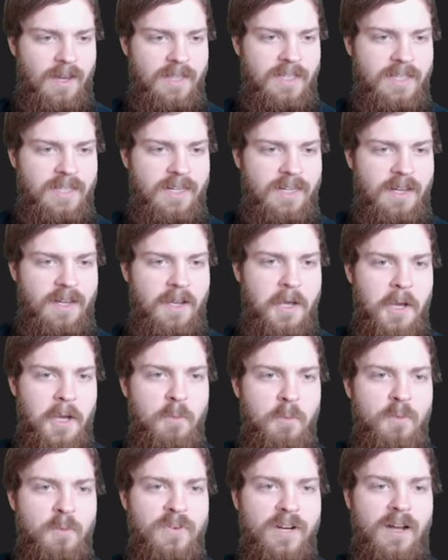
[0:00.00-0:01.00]
And then
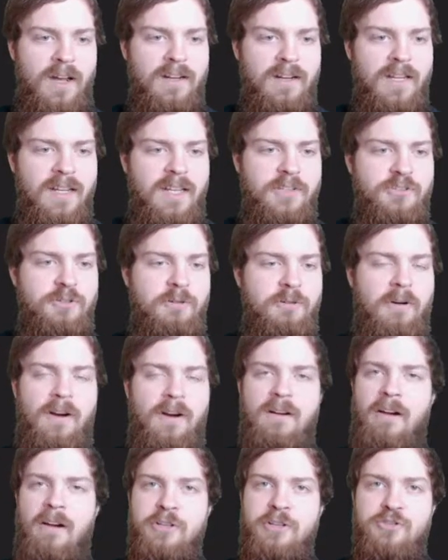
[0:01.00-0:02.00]
moving on into
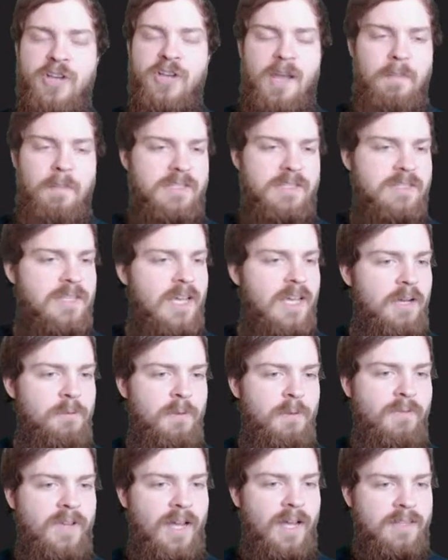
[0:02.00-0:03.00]
our enchantments,
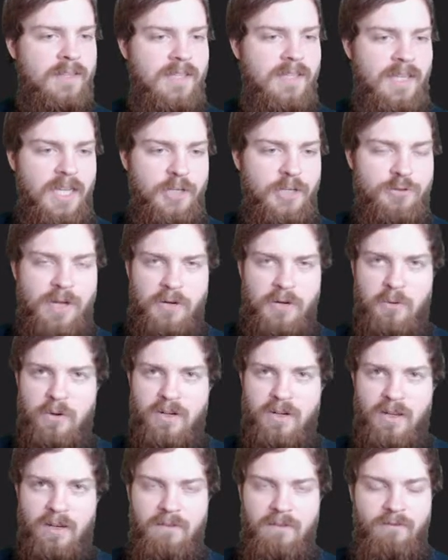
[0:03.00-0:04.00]
we've got the
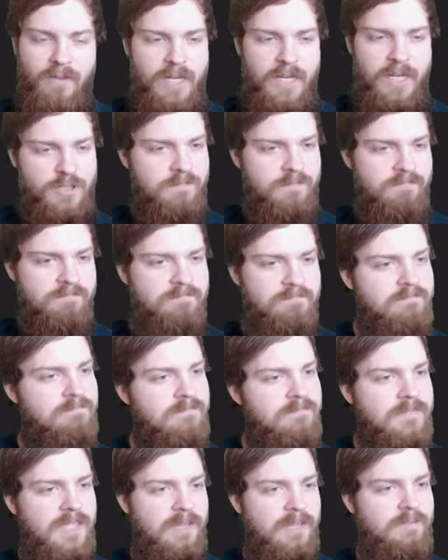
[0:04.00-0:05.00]
Dreadhorde Invasion.
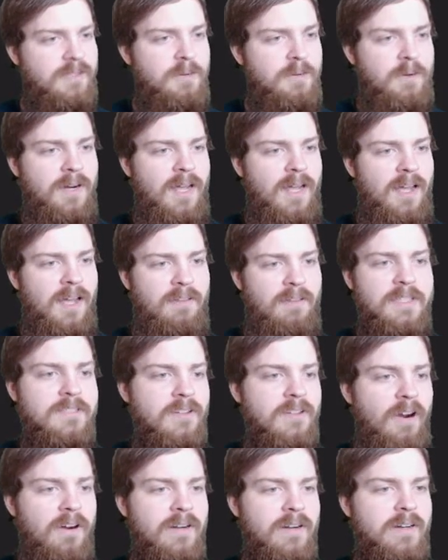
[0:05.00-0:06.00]
Definitely want to have
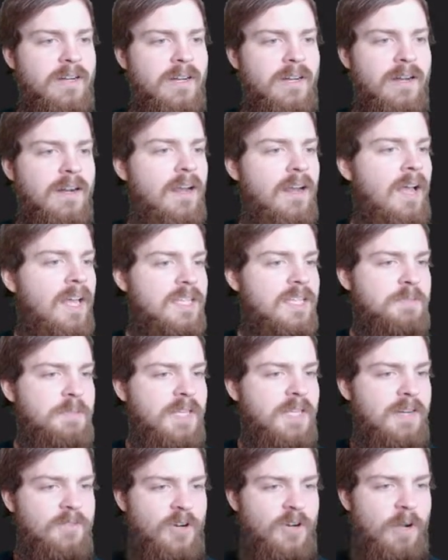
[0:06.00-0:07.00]
this card in here. At the
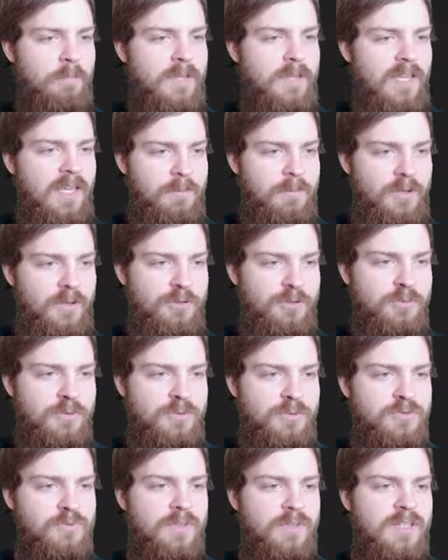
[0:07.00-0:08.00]
beginning of your upkeep, you
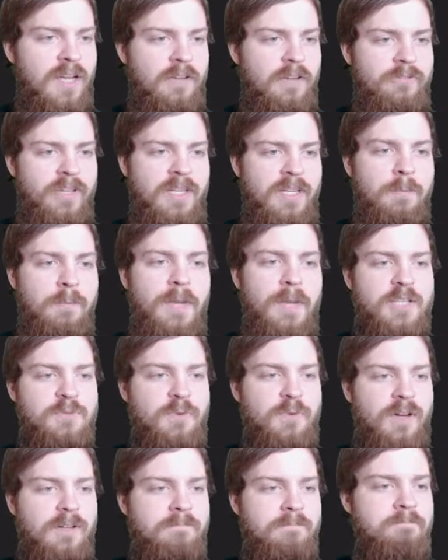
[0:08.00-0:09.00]
lose 1 life and
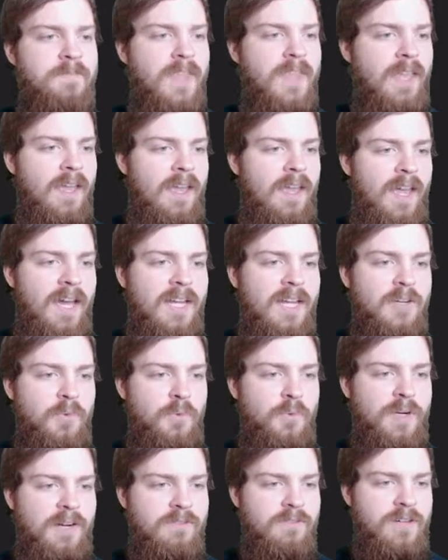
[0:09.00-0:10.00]
amass 1. and
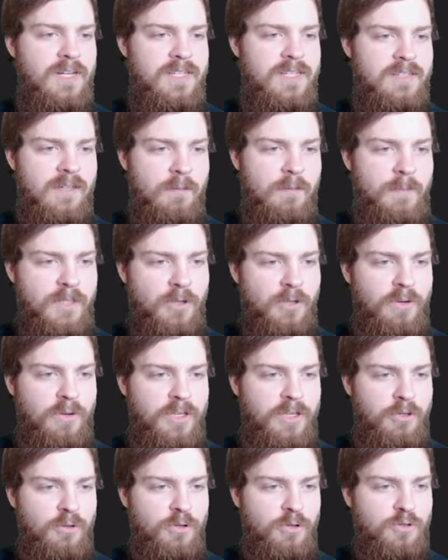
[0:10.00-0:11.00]
whenever a zombie
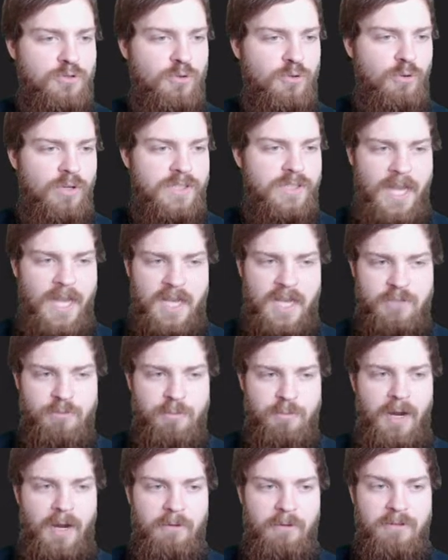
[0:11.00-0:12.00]
token you control
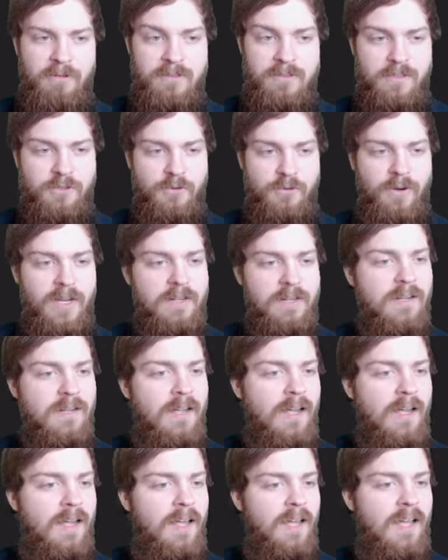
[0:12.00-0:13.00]
attacks with power 6 or greater,